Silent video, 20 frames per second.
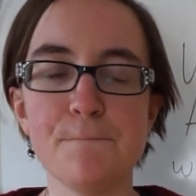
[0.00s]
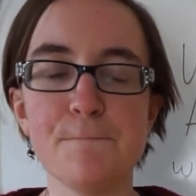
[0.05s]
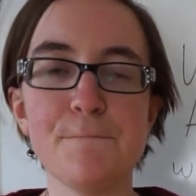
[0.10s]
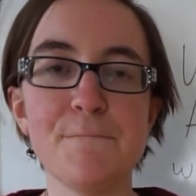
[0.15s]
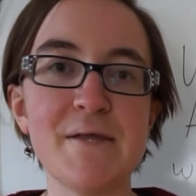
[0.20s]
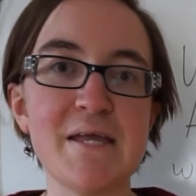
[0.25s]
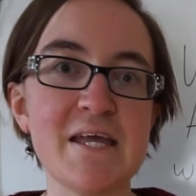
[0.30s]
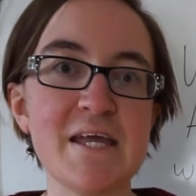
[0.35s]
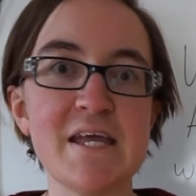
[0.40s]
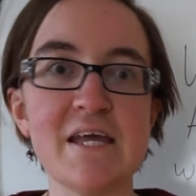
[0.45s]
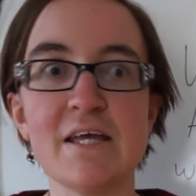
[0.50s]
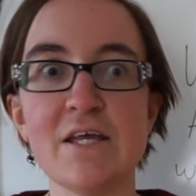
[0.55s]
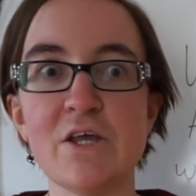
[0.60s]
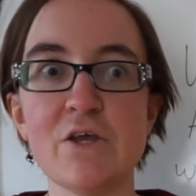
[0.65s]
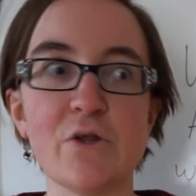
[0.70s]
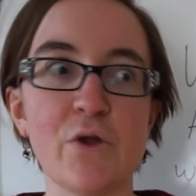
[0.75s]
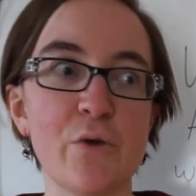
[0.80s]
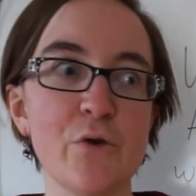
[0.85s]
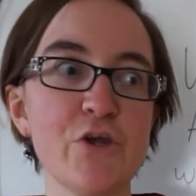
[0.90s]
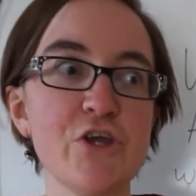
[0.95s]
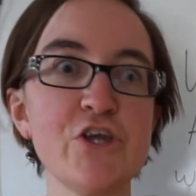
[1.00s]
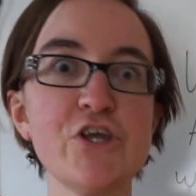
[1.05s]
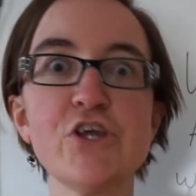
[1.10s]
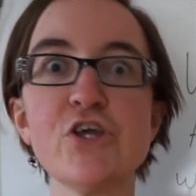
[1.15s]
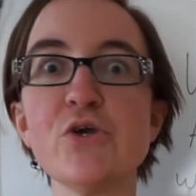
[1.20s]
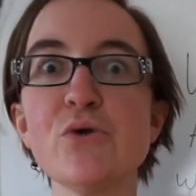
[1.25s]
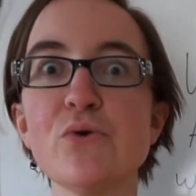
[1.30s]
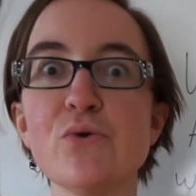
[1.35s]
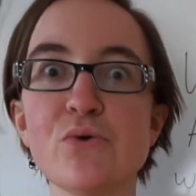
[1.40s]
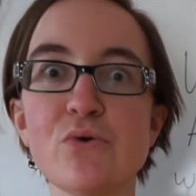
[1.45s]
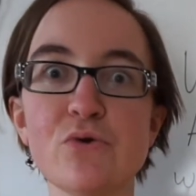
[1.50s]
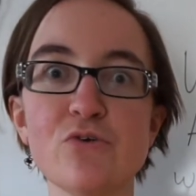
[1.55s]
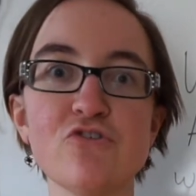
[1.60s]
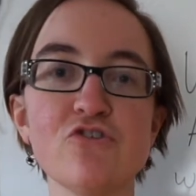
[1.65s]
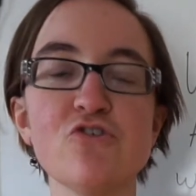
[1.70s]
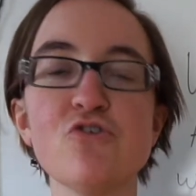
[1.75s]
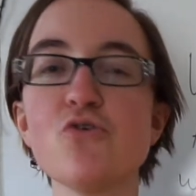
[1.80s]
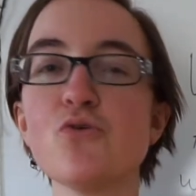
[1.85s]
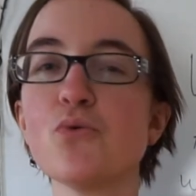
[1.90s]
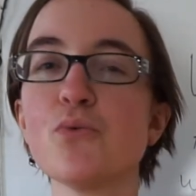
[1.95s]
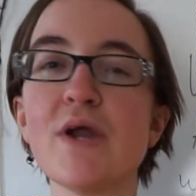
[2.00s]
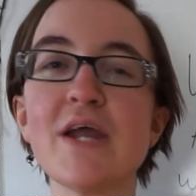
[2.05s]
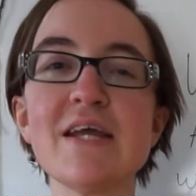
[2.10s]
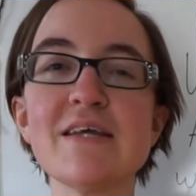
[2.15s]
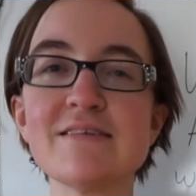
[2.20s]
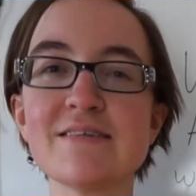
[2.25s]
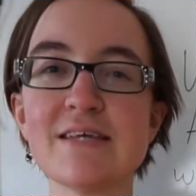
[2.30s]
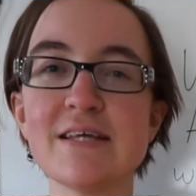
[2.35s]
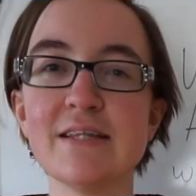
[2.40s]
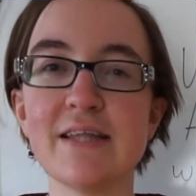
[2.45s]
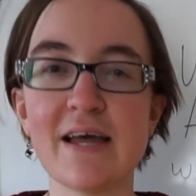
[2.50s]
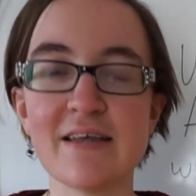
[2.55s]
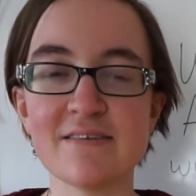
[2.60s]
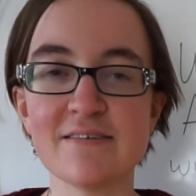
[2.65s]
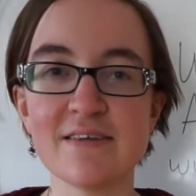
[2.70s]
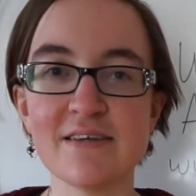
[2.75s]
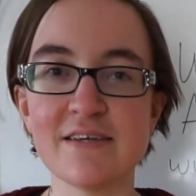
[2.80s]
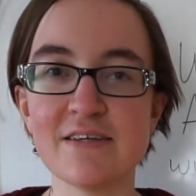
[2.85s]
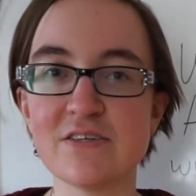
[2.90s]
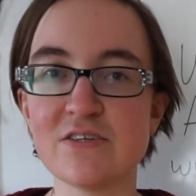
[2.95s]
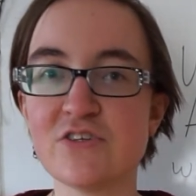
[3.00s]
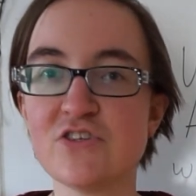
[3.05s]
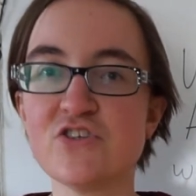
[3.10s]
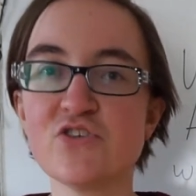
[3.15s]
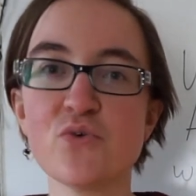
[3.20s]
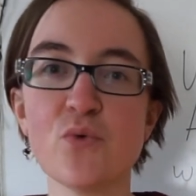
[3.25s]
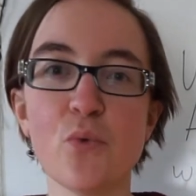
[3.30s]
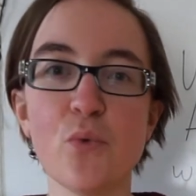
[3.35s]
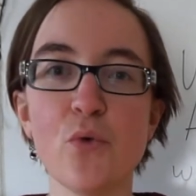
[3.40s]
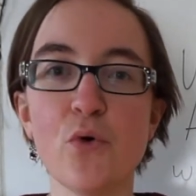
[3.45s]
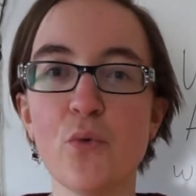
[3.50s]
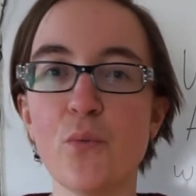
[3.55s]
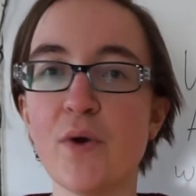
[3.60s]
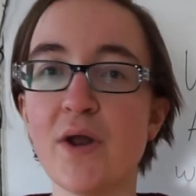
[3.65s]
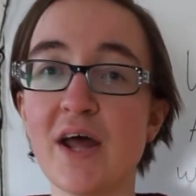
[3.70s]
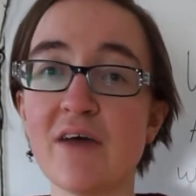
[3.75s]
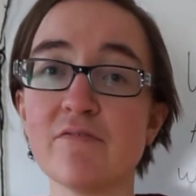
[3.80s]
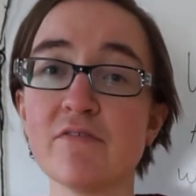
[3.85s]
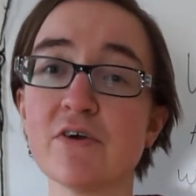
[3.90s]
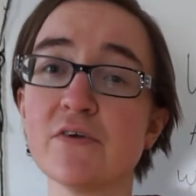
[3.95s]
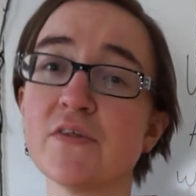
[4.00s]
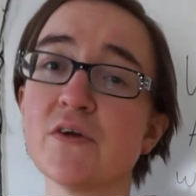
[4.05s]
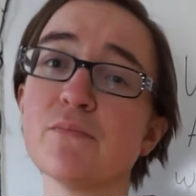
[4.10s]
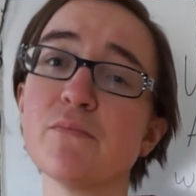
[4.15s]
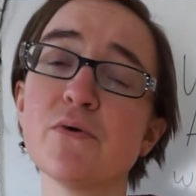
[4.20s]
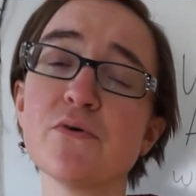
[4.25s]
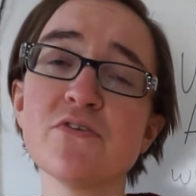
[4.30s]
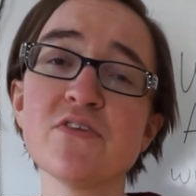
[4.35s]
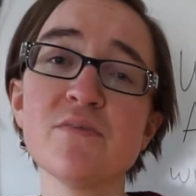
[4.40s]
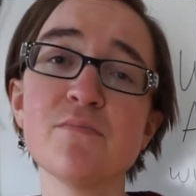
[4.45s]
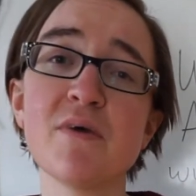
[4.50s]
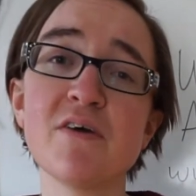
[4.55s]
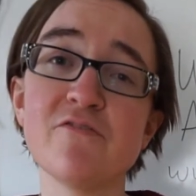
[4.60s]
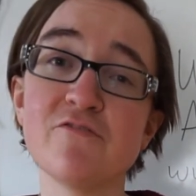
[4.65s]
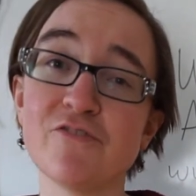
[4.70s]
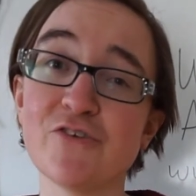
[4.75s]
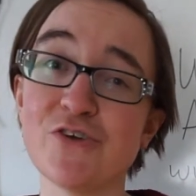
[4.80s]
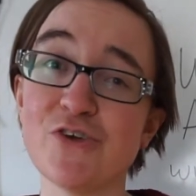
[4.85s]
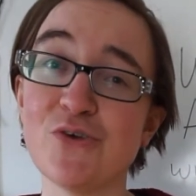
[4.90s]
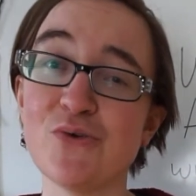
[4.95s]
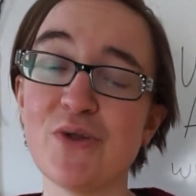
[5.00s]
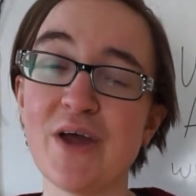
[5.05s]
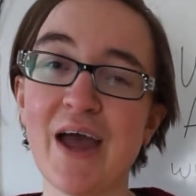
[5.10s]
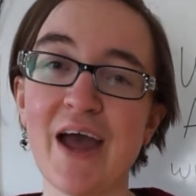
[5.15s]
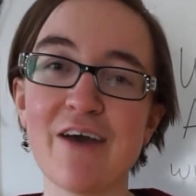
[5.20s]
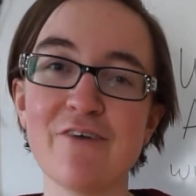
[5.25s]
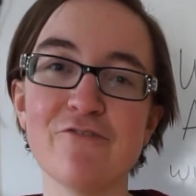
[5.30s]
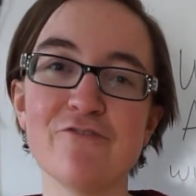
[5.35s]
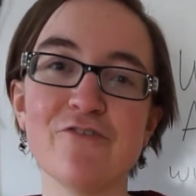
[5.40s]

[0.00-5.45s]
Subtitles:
be, huge, crazy lessons, school, whatever. They're mostly meant for you to have